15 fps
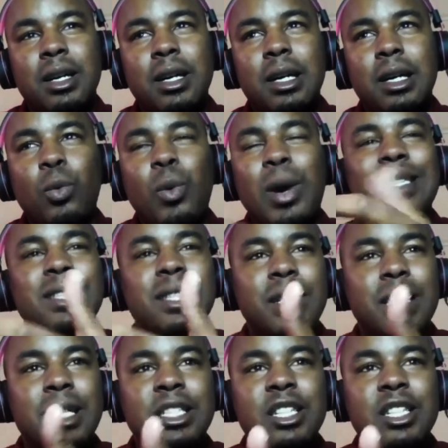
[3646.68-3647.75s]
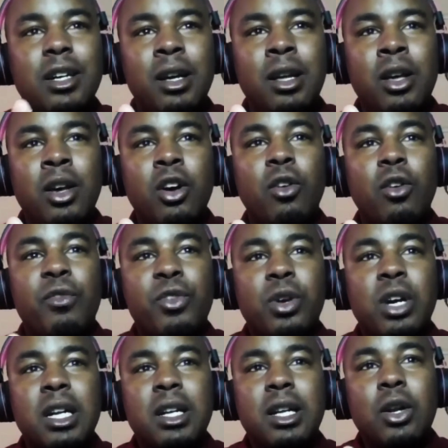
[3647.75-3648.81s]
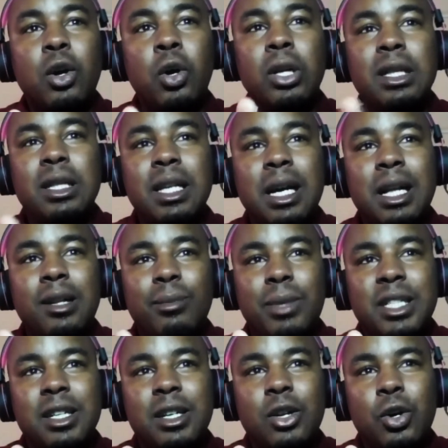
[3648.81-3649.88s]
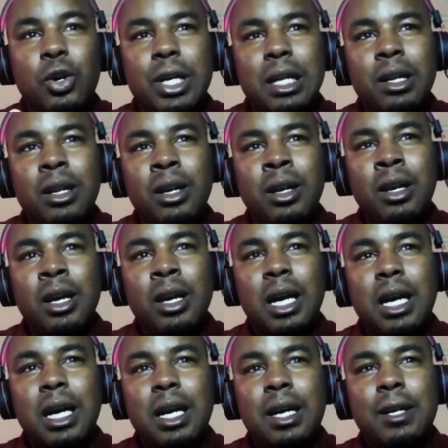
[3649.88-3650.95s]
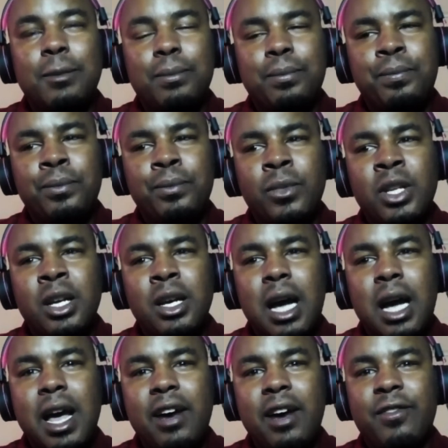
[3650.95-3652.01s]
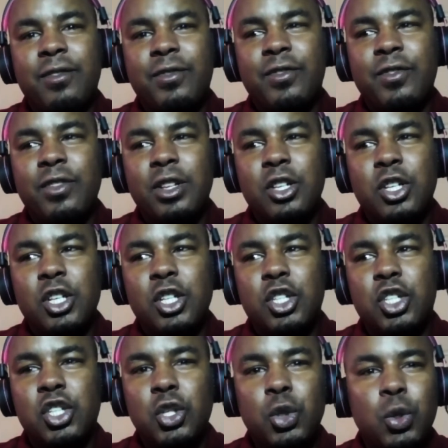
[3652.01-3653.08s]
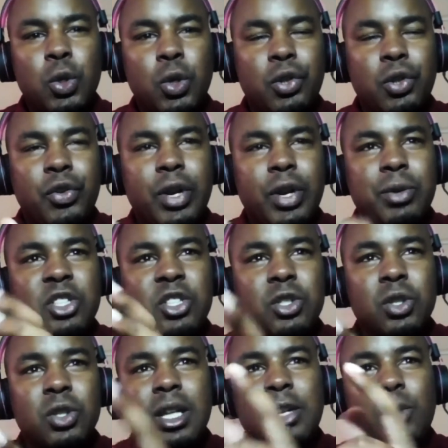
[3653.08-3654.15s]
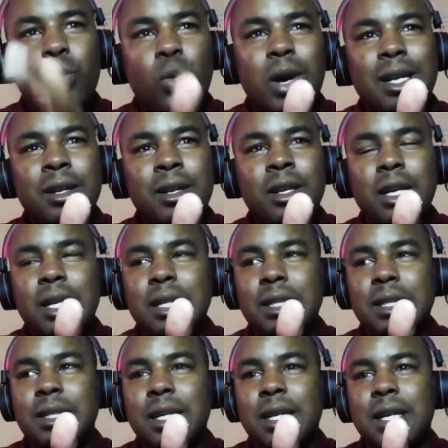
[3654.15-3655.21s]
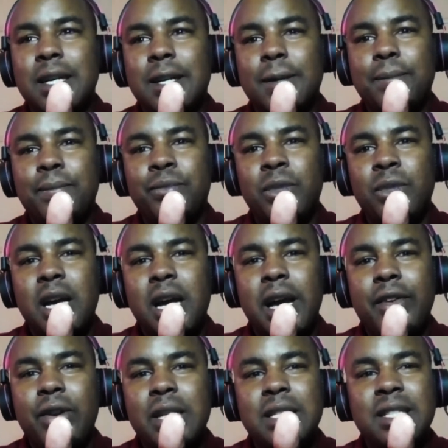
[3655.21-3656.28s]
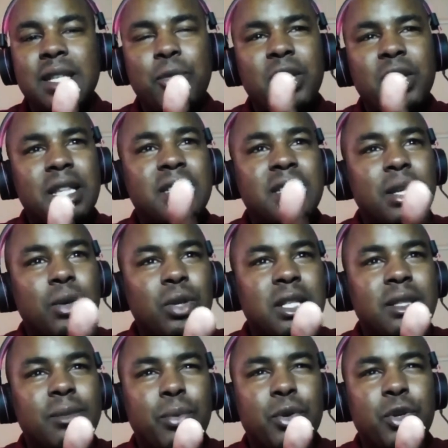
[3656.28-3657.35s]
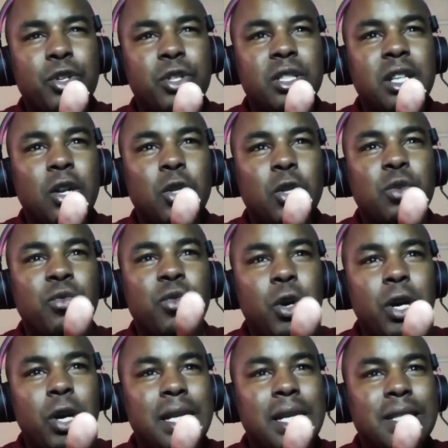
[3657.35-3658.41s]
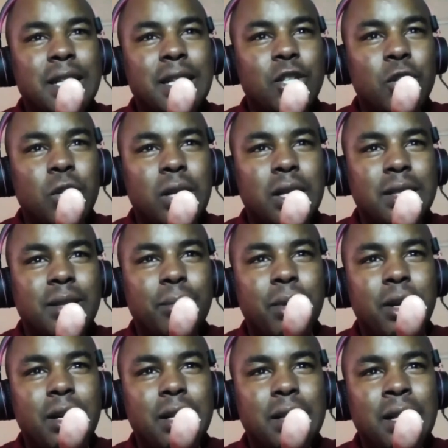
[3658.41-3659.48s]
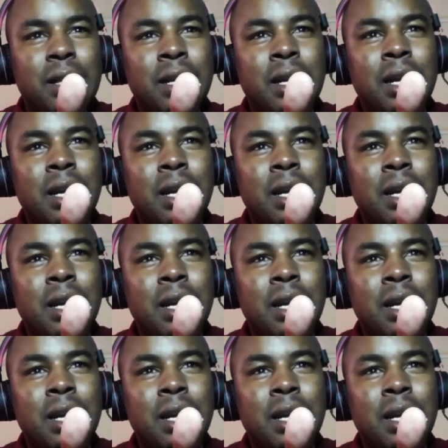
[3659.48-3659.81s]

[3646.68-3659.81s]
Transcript: waxy nature of Ugandan oil, the Albertan oil. I have 2 or 3 questions on that. One is, I read somewhere that Saudis produce a lot of oil at $10 a barrel.